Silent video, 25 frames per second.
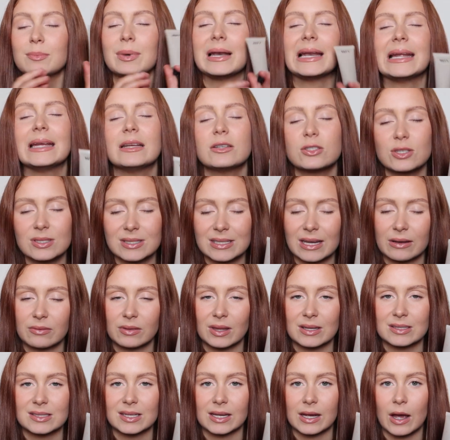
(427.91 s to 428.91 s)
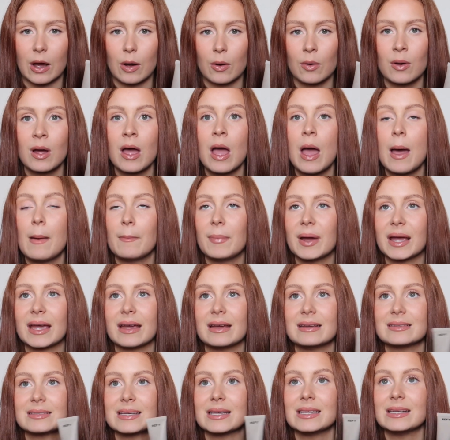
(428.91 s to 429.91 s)
please just give this a go,
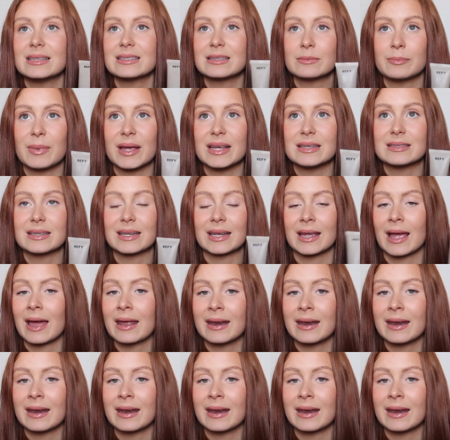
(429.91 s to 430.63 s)
because it is amazing.